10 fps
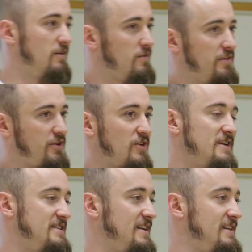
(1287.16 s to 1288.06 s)
the
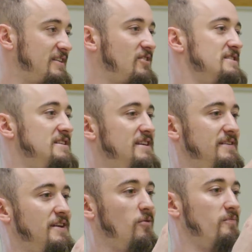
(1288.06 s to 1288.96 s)
crazy,
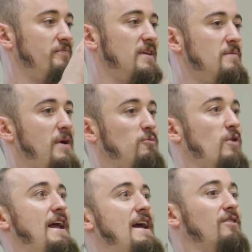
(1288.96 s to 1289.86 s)
you know,
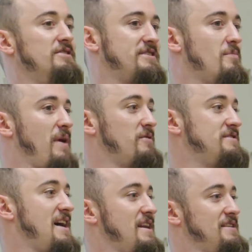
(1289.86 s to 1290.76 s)
what angle it's gonna bounce
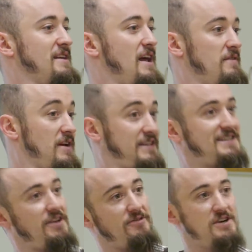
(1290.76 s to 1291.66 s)
at and
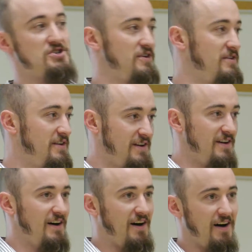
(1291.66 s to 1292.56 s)
acceleration.
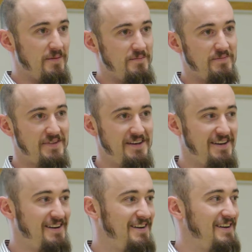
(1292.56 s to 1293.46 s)
I'm
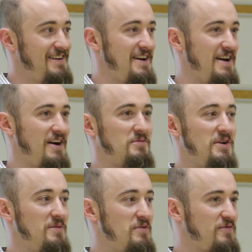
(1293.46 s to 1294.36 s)

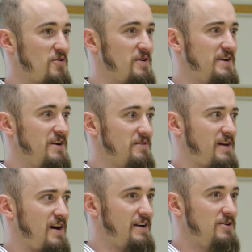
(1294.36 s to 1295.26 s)
gonna, before, you know, the
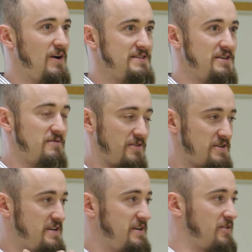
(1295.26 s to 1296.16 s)
guy who has a
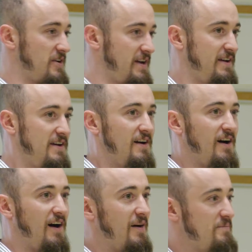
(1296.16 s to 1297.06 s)
university degree,
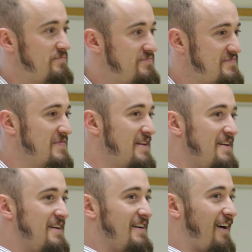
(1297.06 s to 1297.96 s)

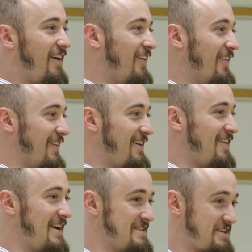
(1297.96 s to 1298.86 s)

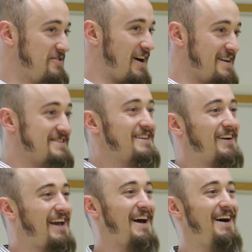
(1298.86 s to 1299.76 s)
I'll ask you guys.
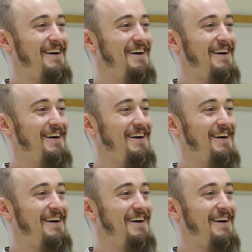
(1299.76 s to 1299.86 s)
Okay, yeah?